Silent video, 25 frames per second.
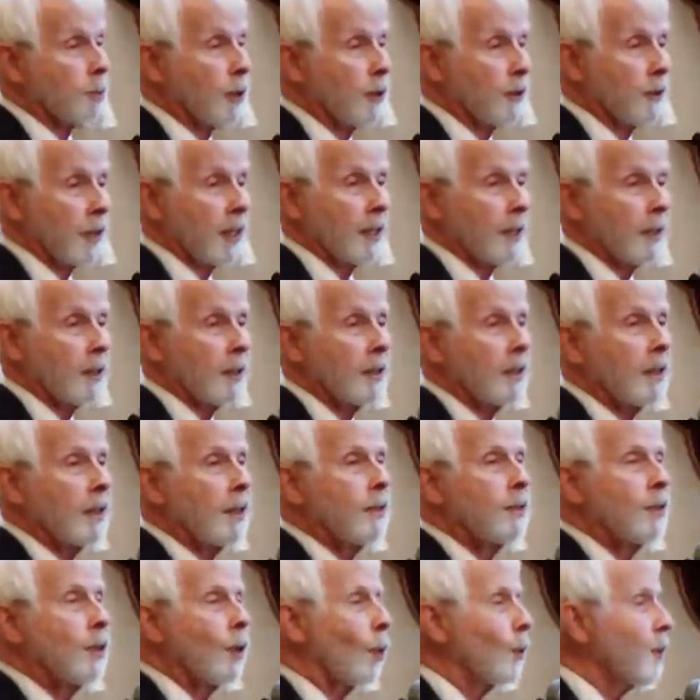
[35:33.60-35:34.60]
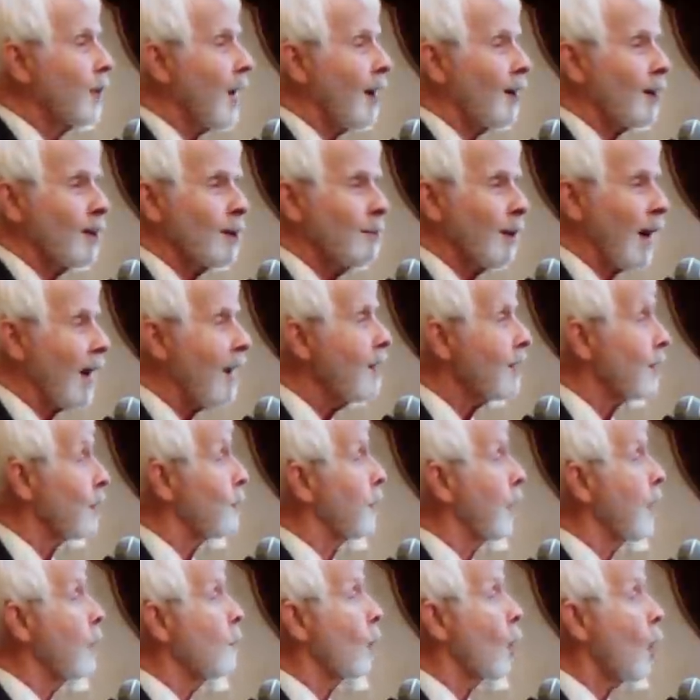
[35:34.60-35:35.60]
prevail. No doubt about
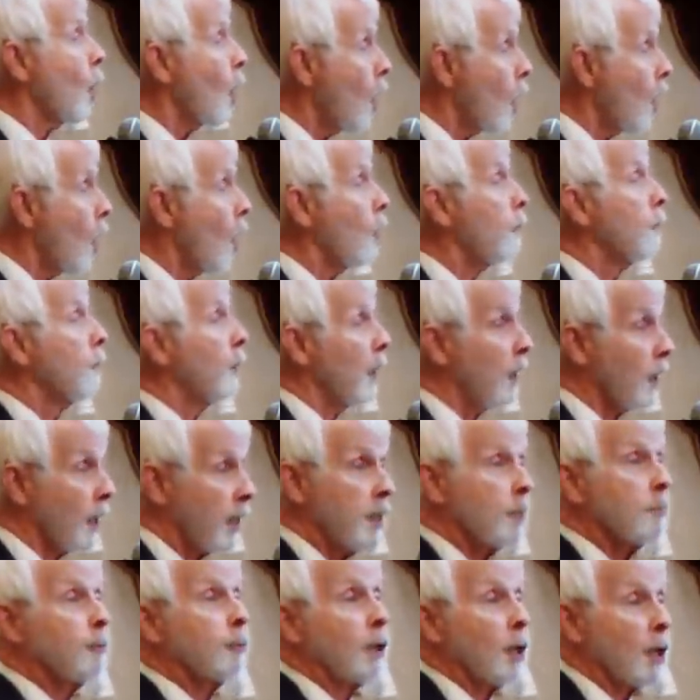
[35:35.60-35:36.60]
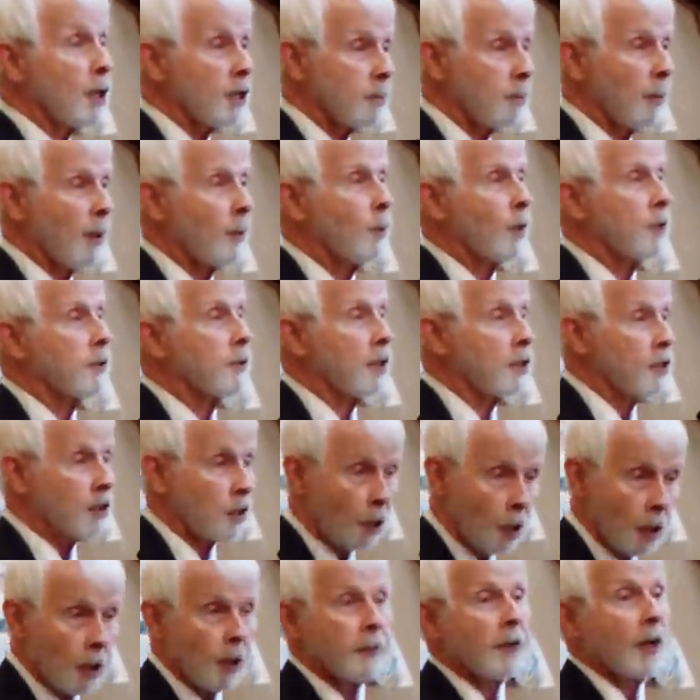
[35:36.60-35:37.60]
it. They were all very impressed by what they
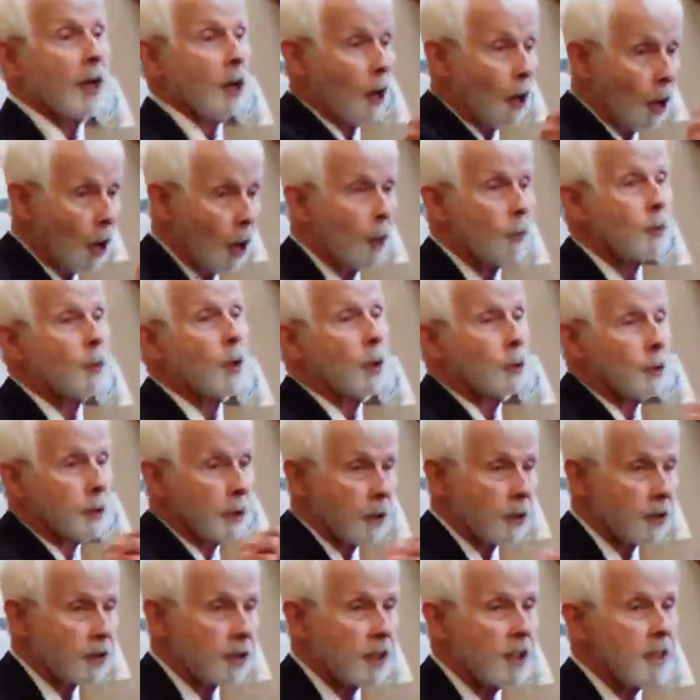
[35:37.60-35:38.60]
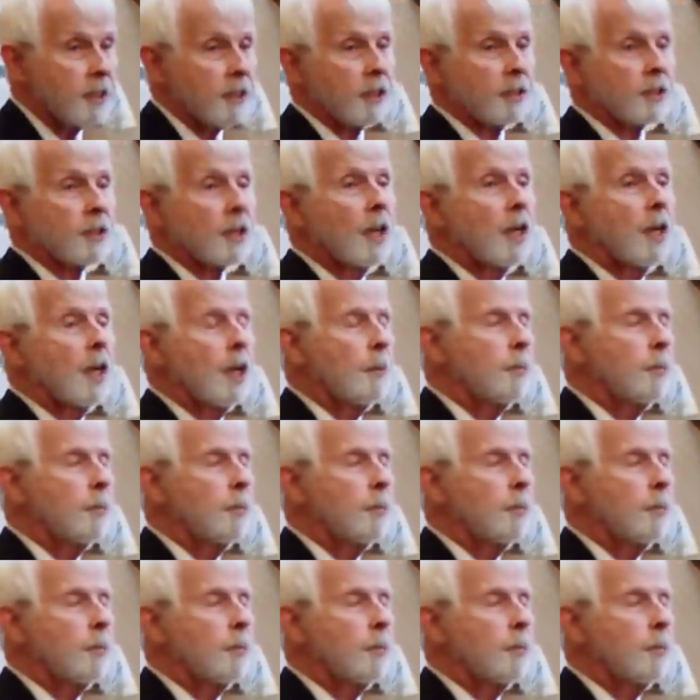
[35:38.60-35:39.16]
saw and they all wrote their sentence.